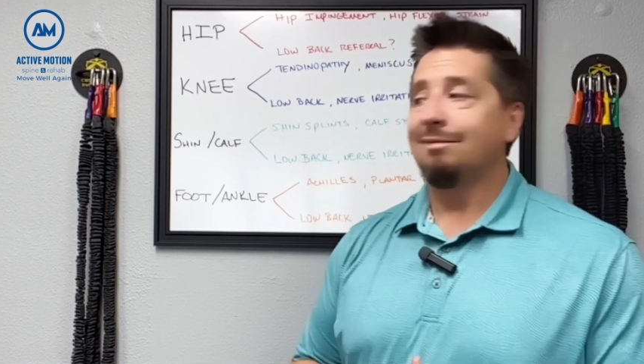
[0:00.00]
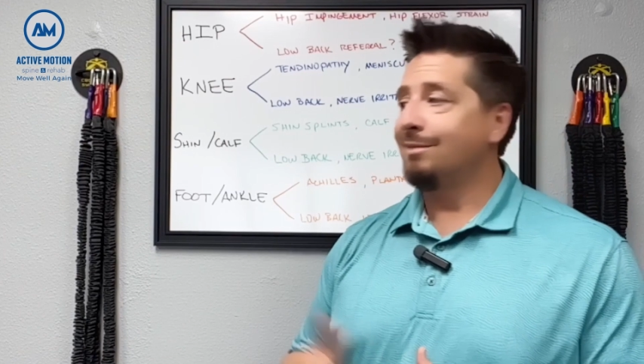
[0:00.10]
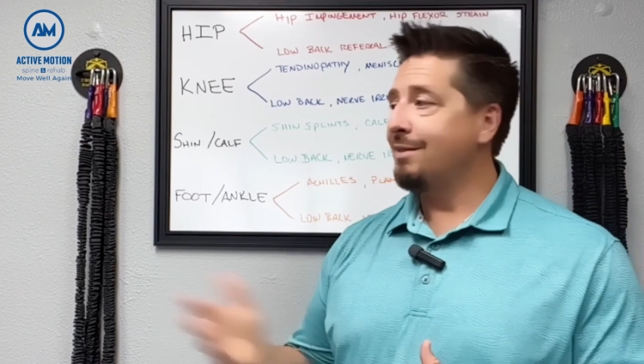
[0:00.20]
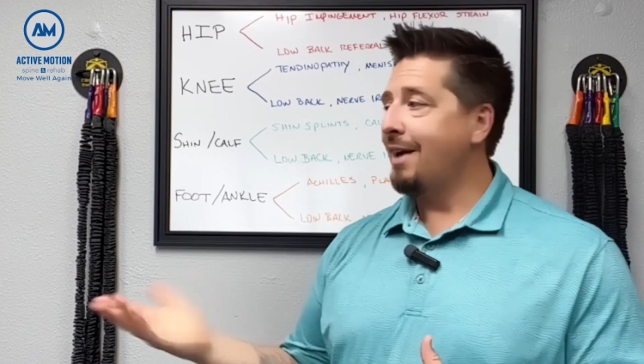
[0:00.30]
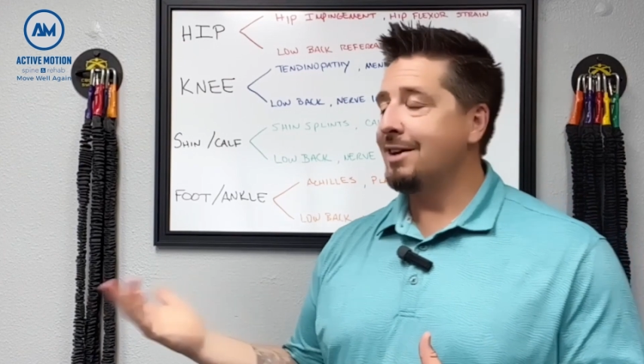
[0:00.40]

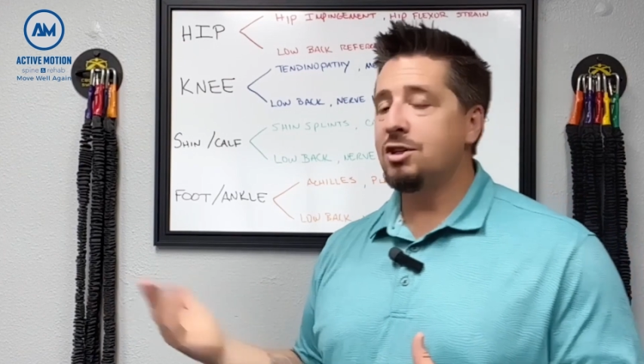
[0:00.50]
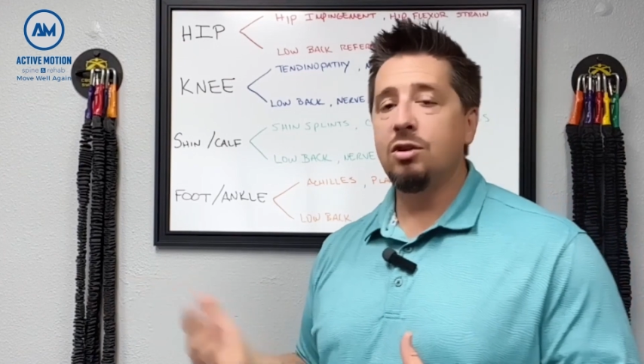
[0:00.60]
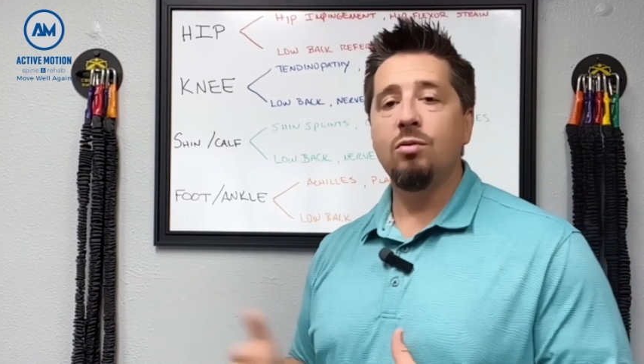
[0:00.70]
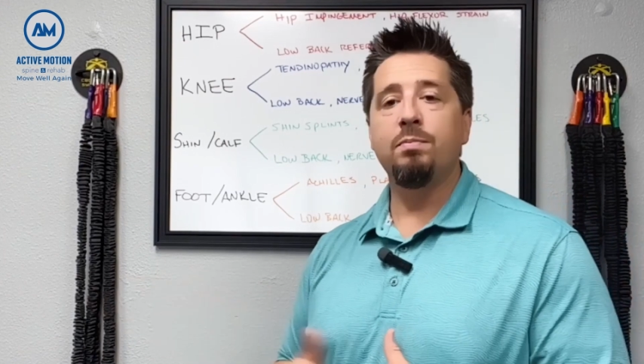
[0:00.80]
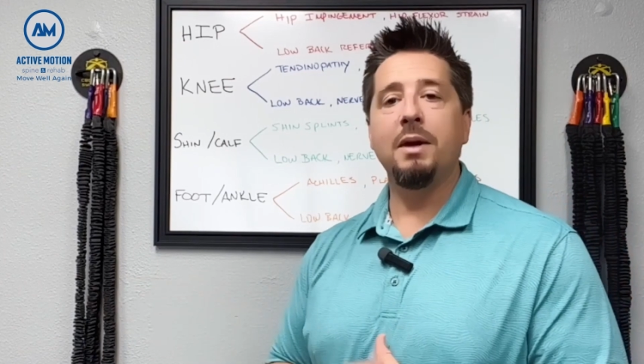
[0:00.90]
We've had
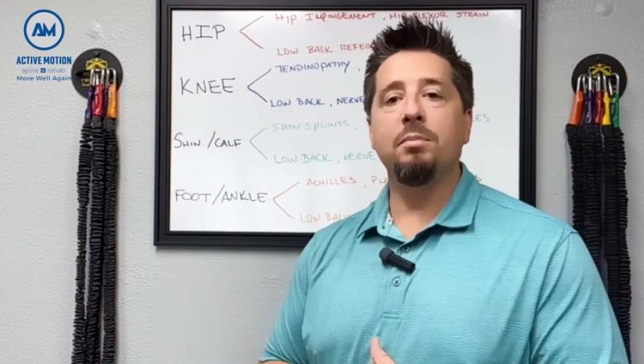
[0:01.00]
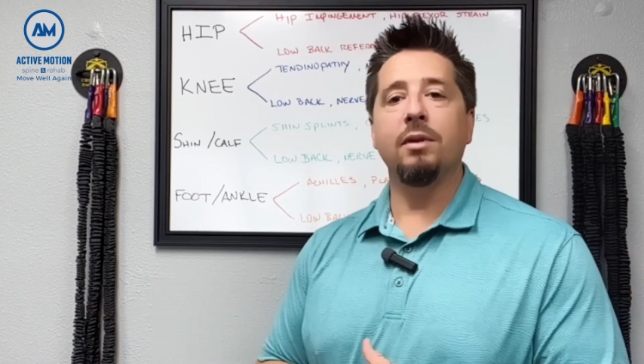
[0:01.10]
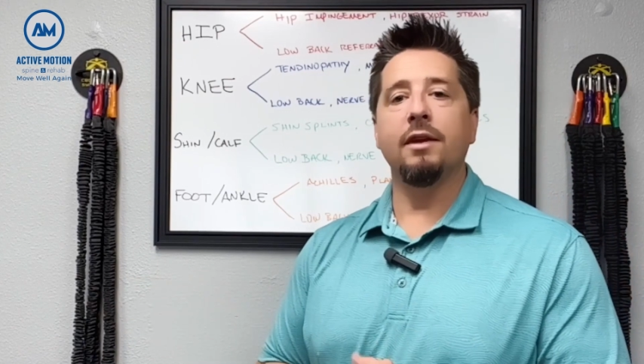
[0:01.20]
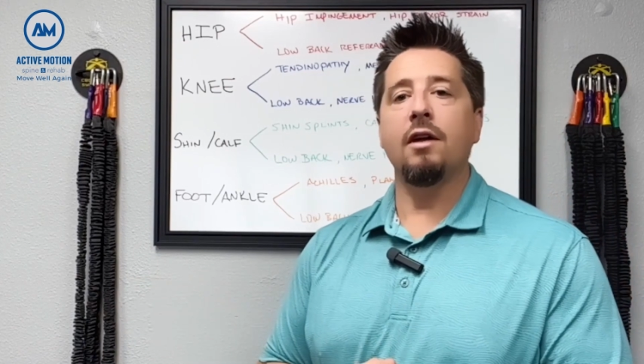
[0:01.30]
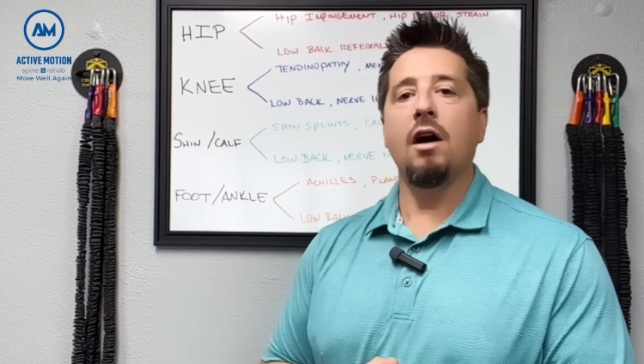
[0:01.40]
2
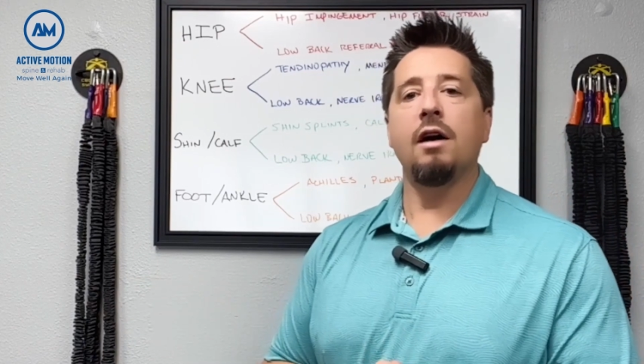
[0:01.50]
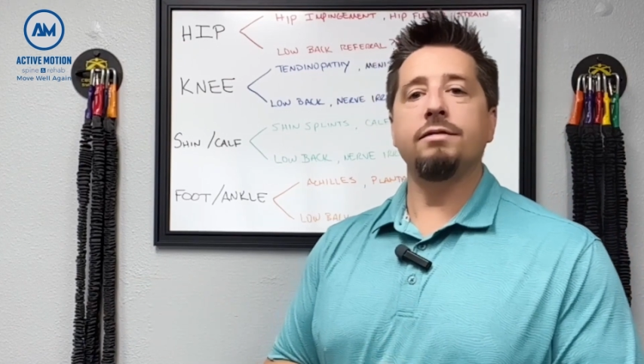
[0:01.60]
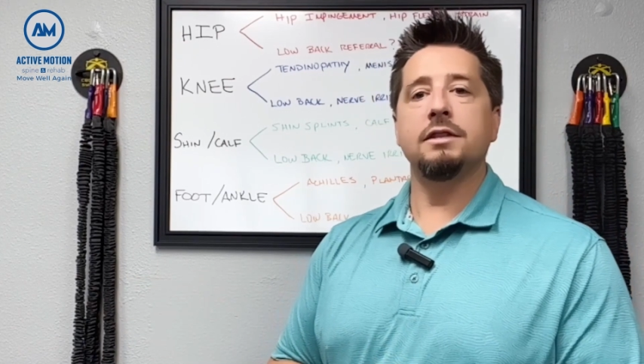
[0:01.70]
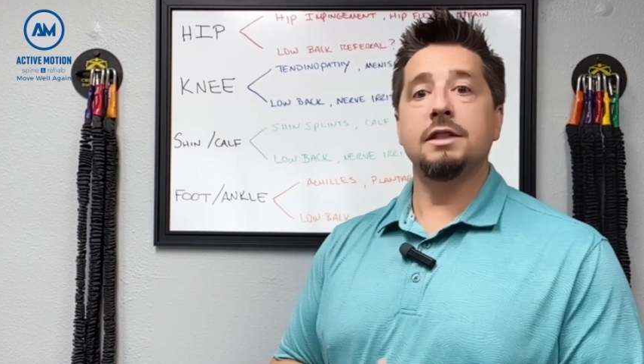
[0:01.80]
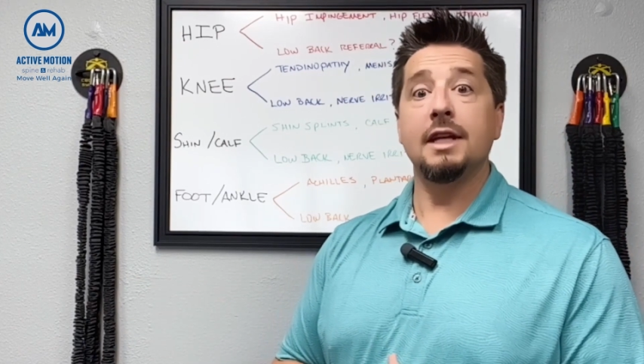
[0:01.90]
people in the
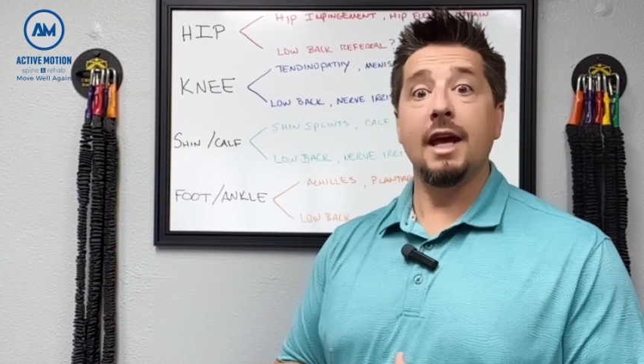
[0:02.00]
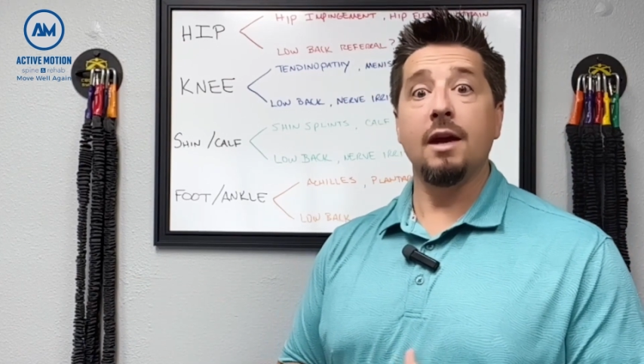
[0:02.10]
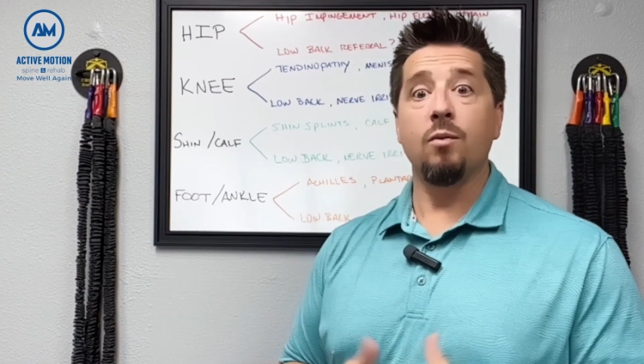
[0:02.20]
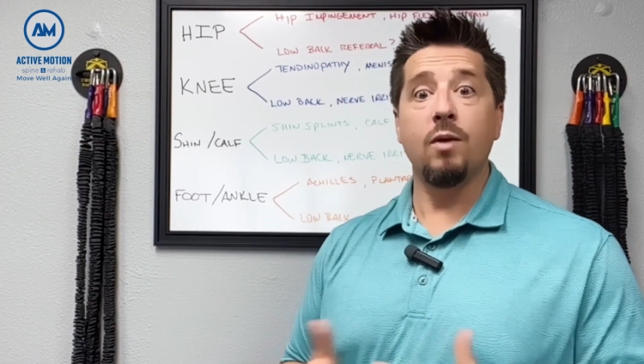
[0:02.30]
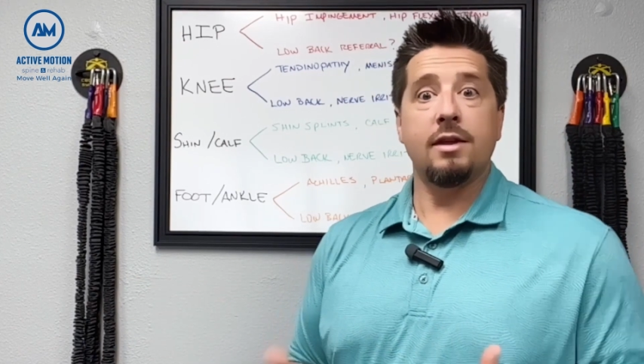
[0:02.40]
office today
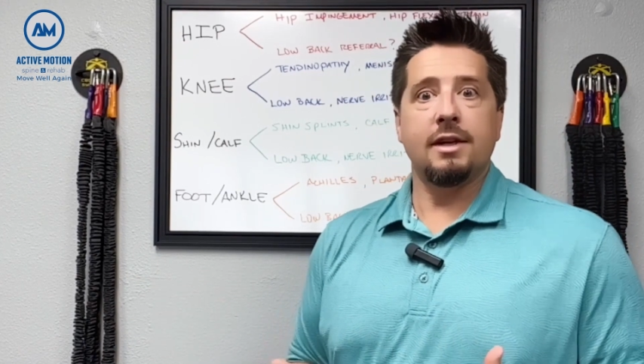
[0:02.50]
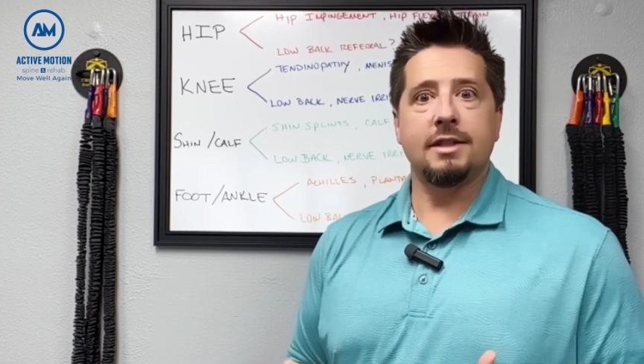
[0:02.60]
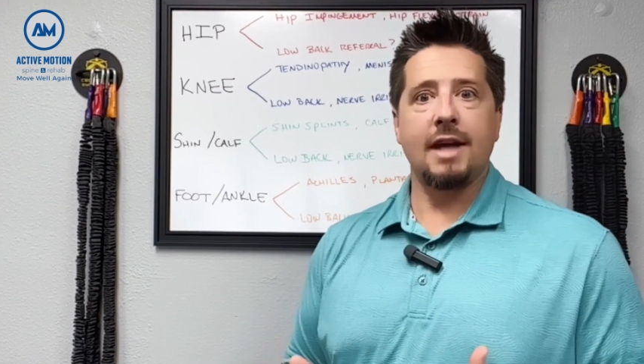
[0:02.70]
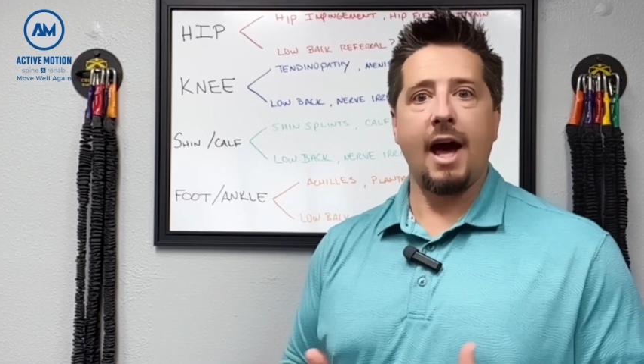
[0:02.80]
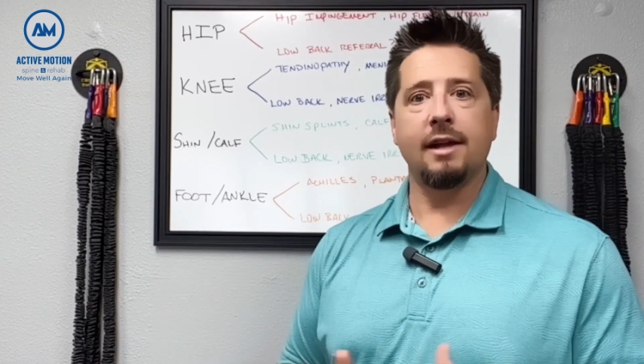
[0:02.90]
with
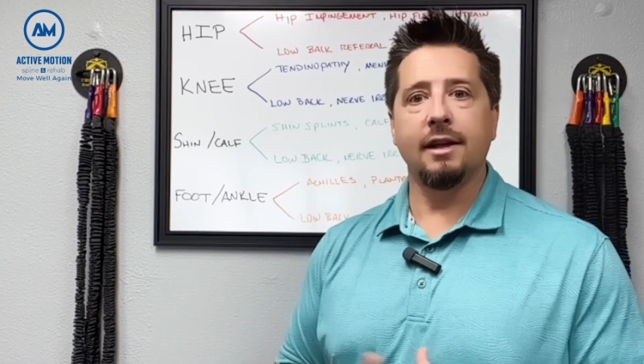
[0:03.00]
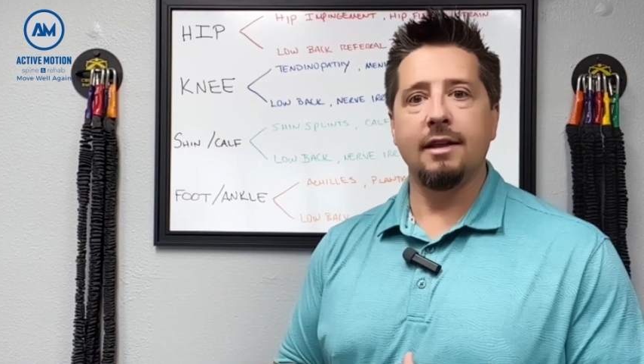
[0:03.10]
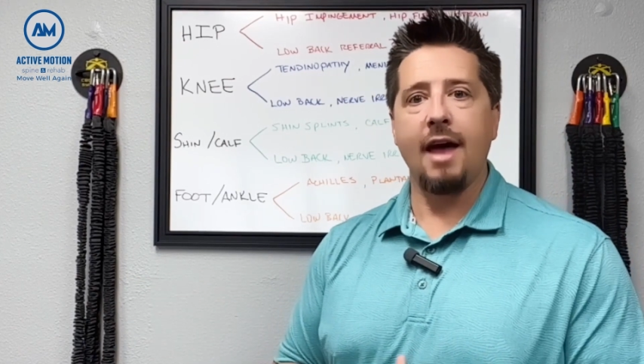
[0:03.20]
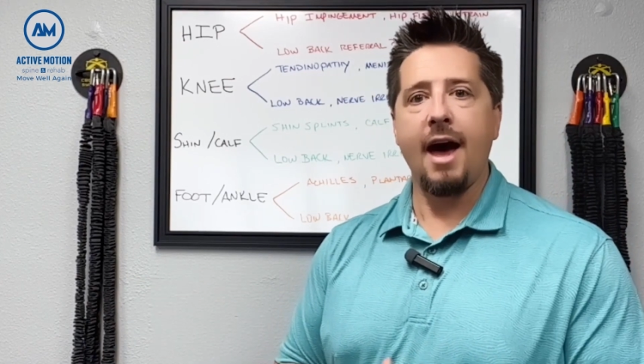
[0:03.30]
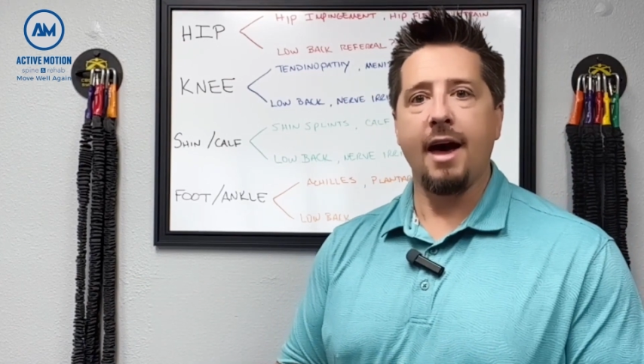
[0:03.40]
exactly
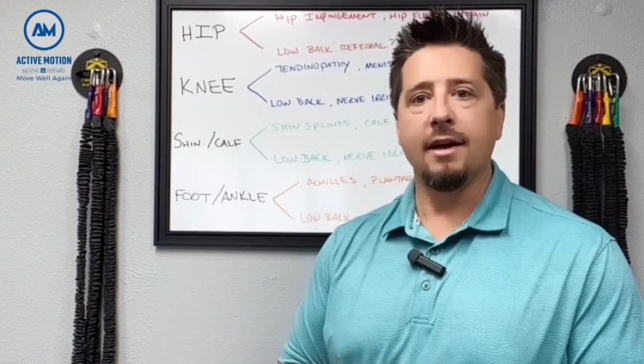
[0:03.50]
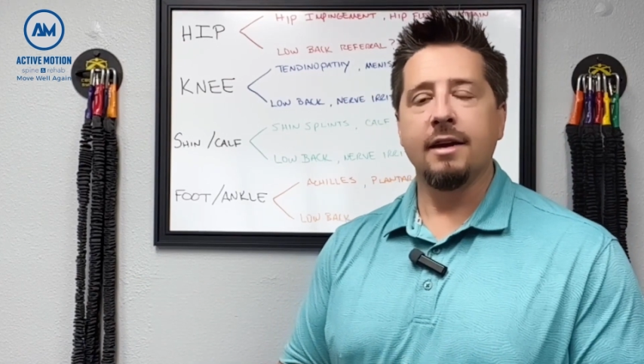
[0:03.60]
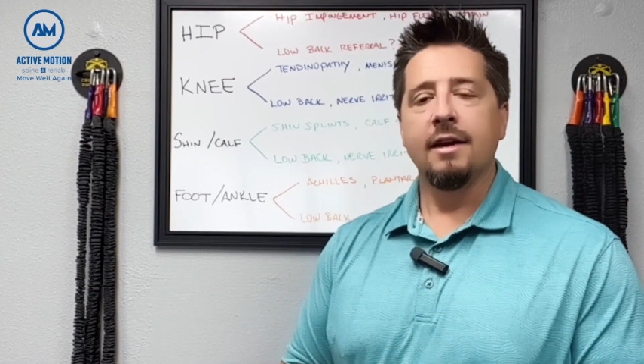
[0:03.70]
that.